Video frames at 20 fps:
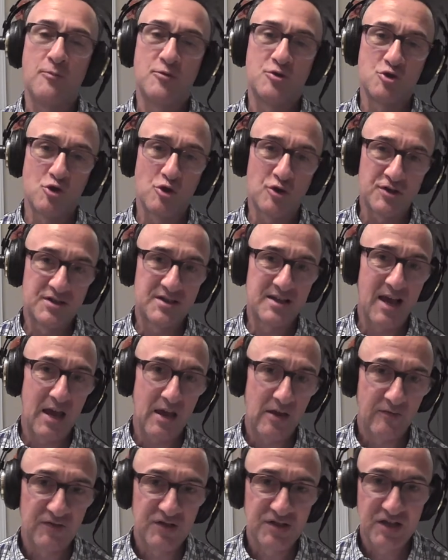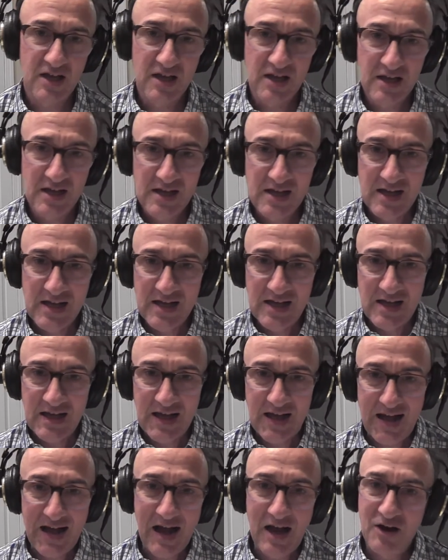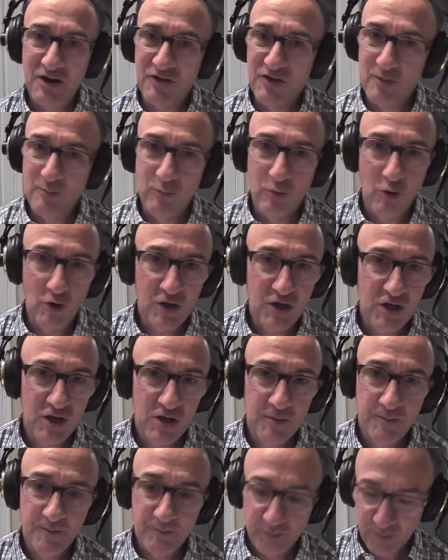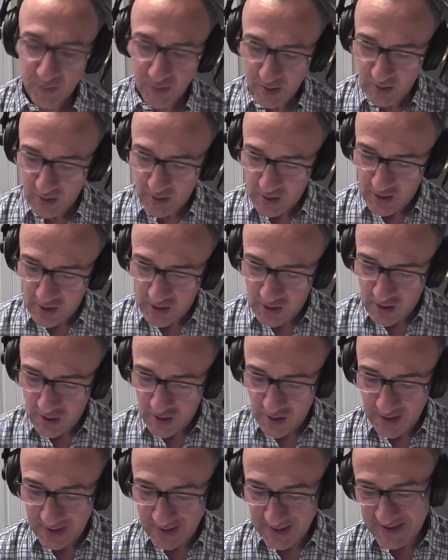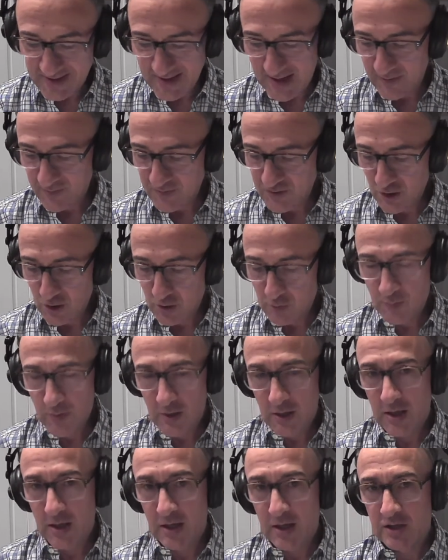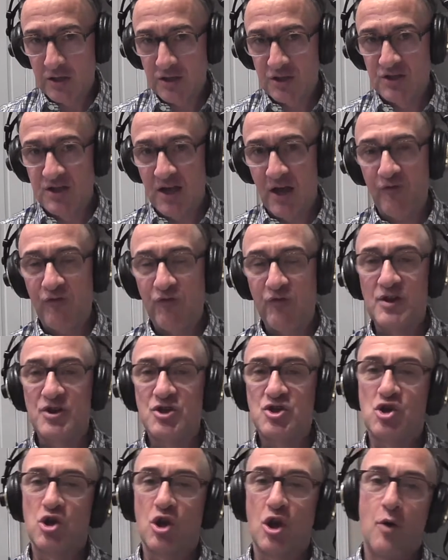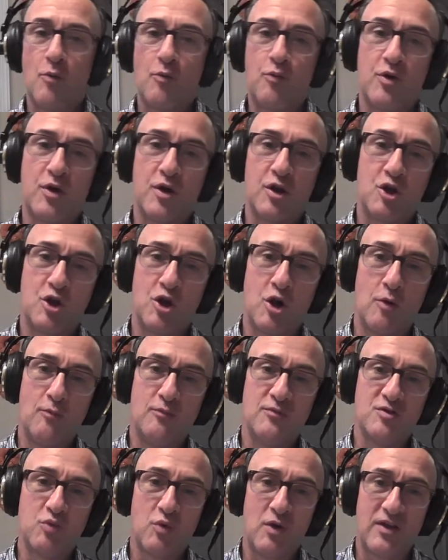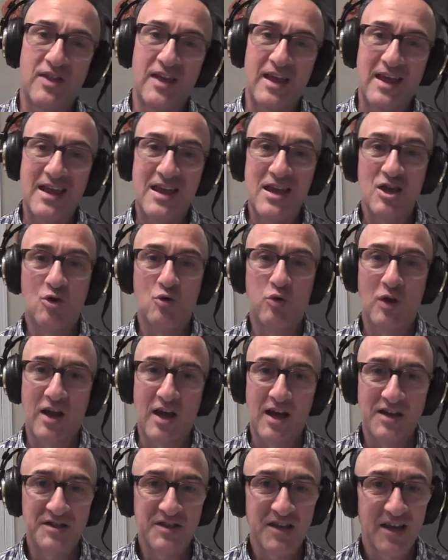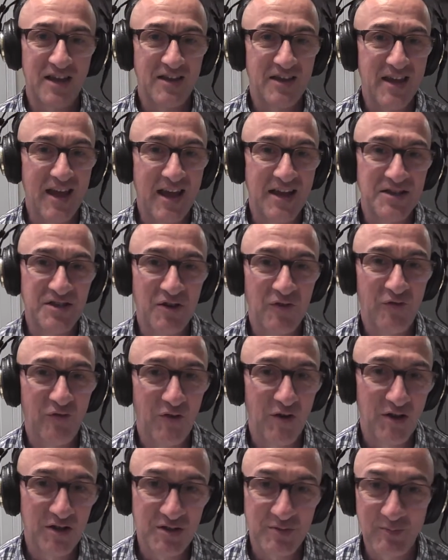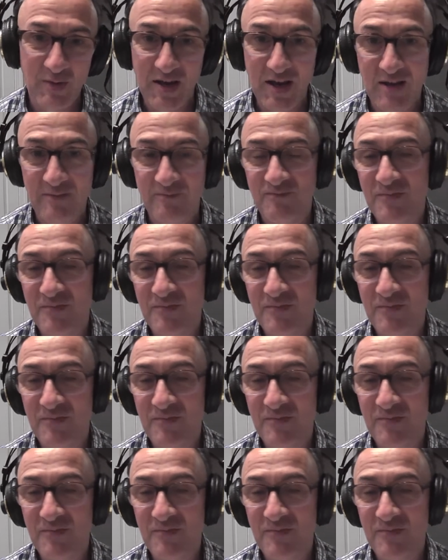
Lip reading: draw saves out of the book. He saves them. Jeffrey Schlupp comes with the equaliser in the 81st minute.